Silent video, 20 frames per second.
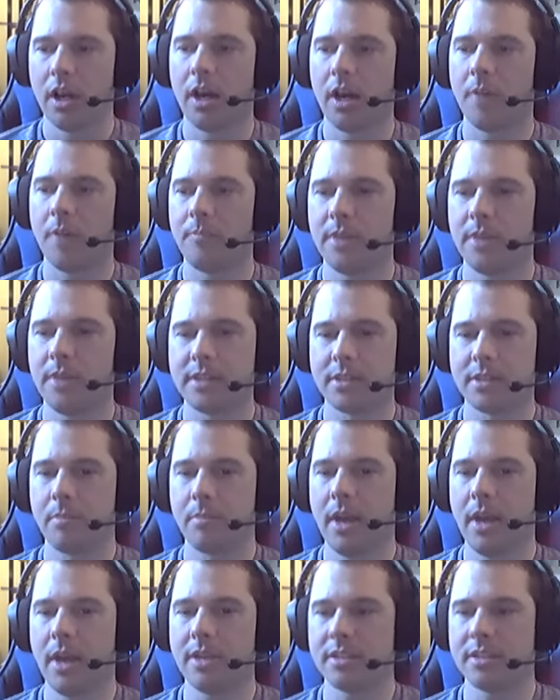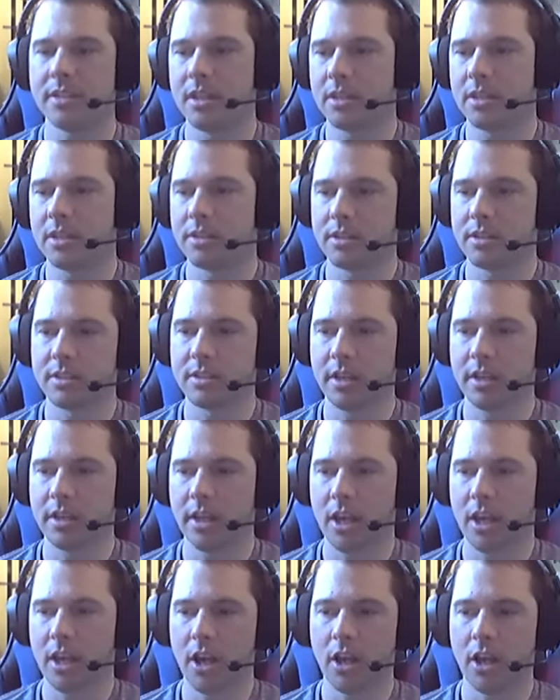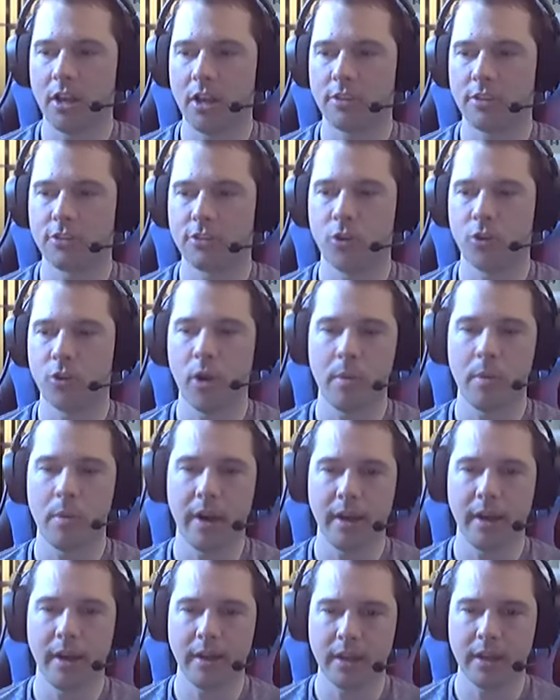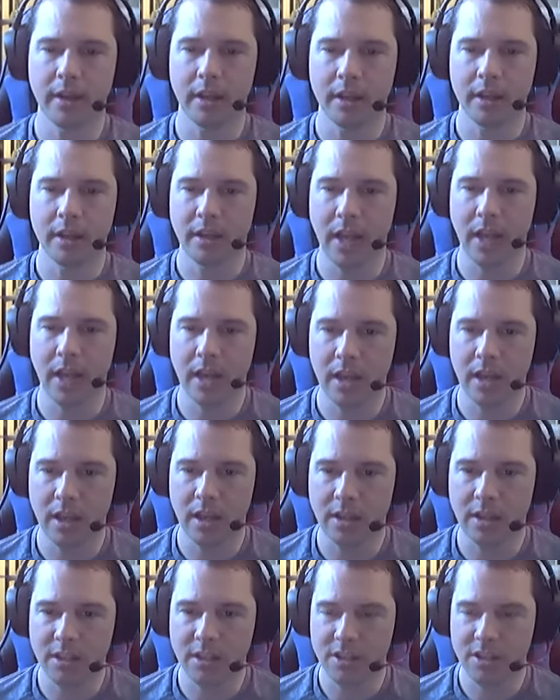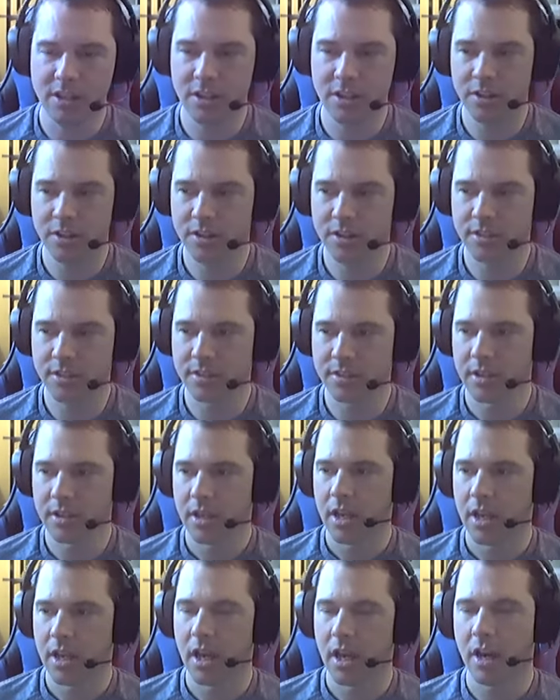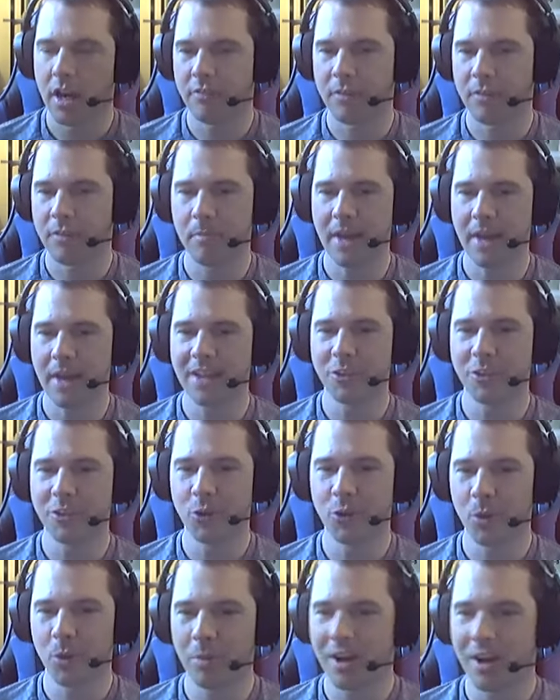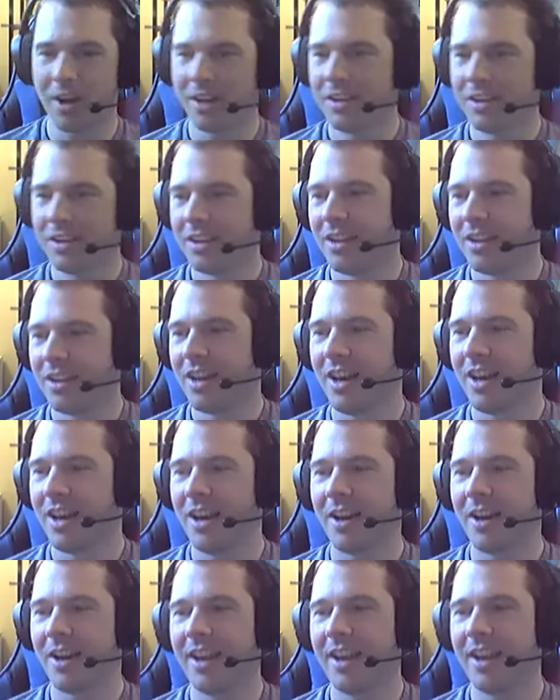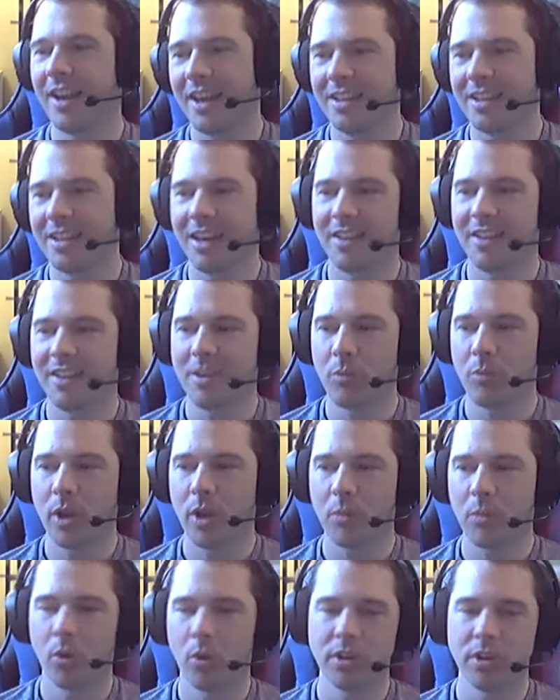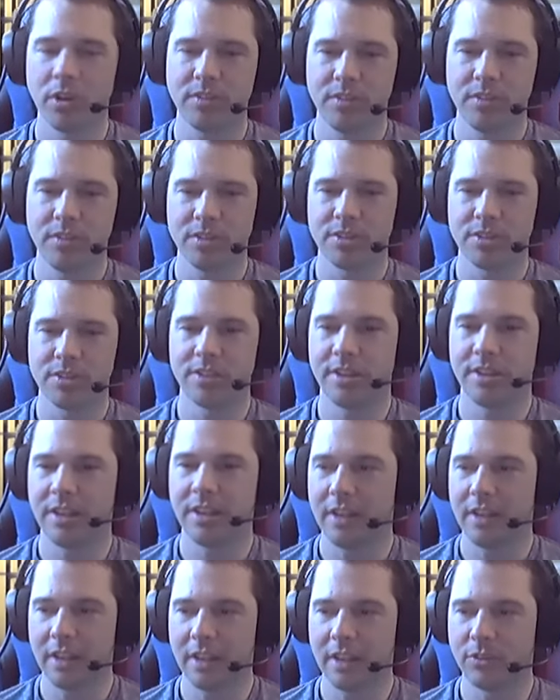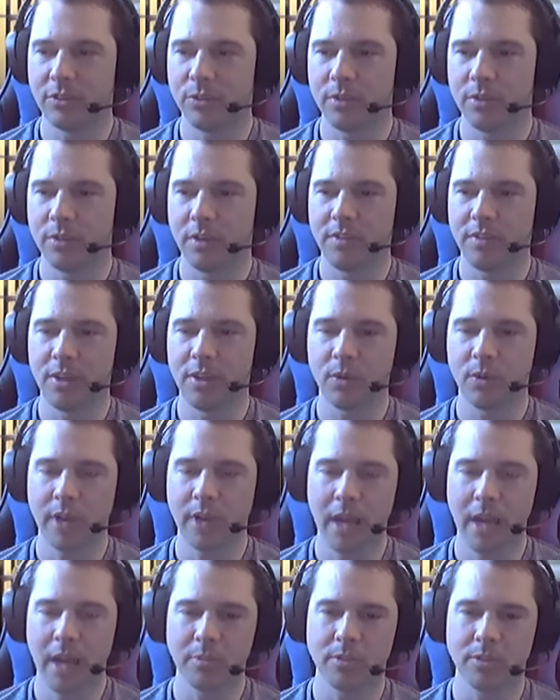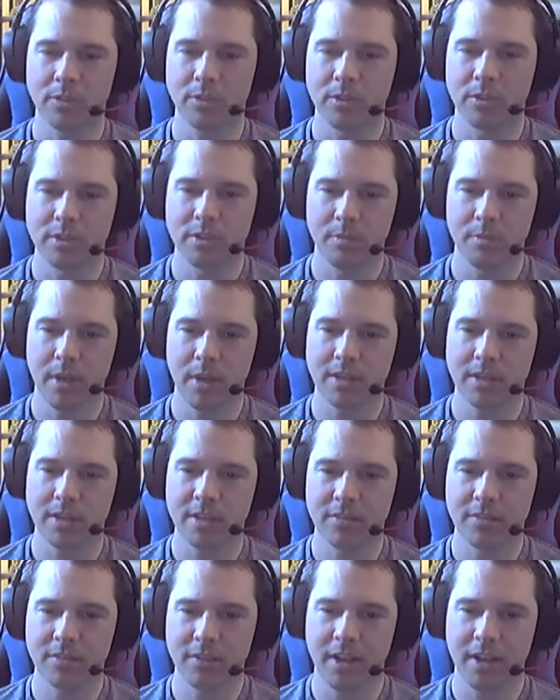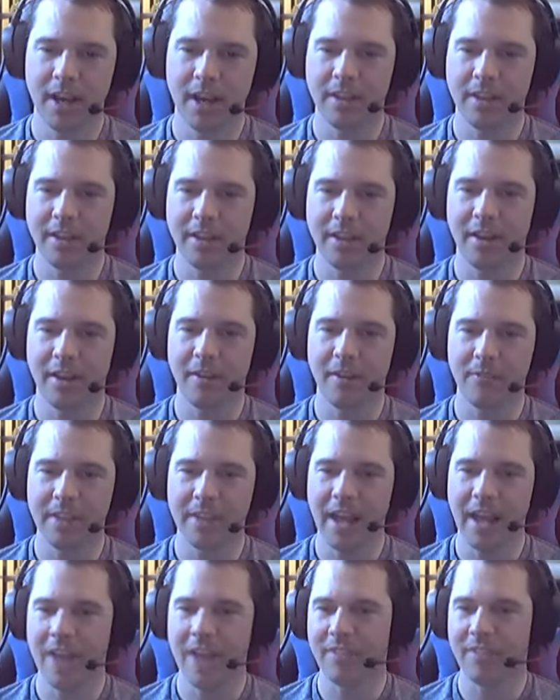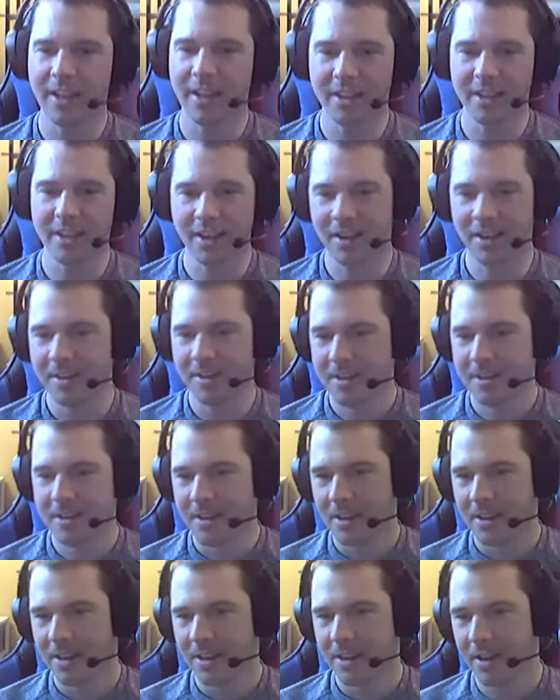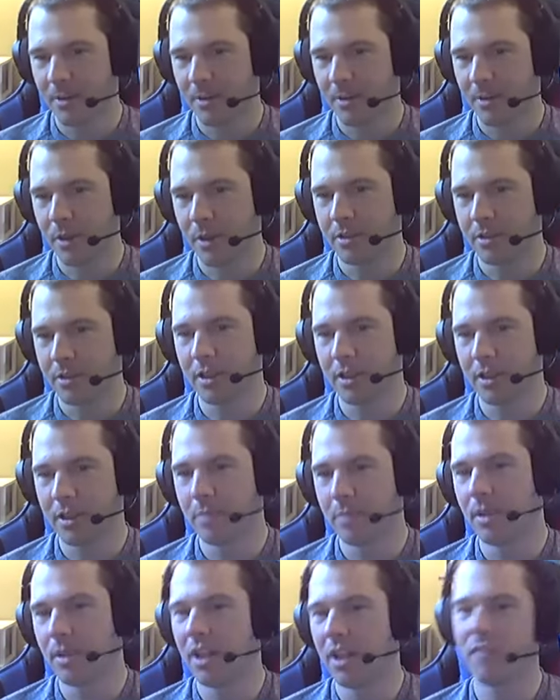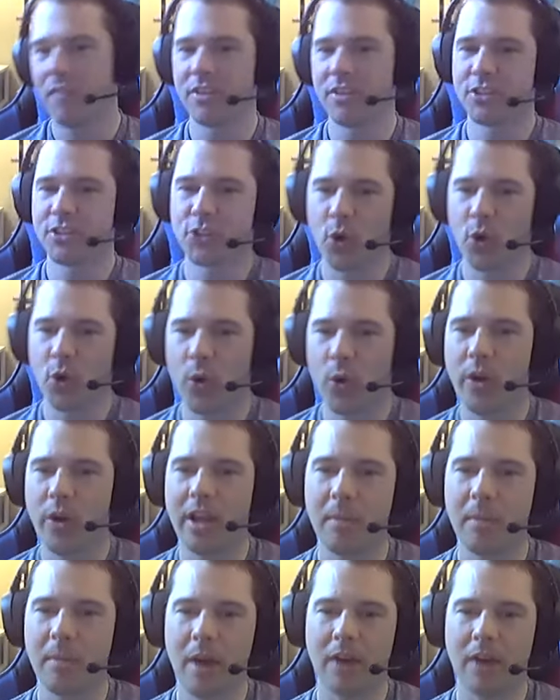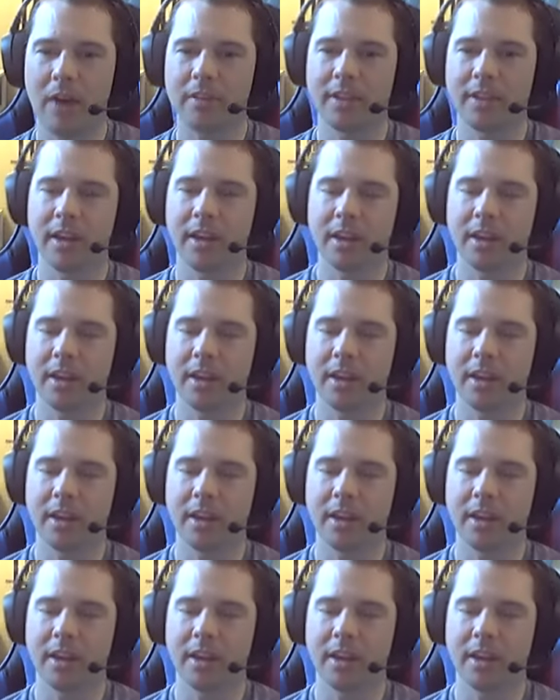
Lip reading: It's amazing because it's like a story about like, a Canadian Indigenous from Manitoba, and they bring more diversity like to the video game. So it's amazing for that. They have like a little bit of a story about like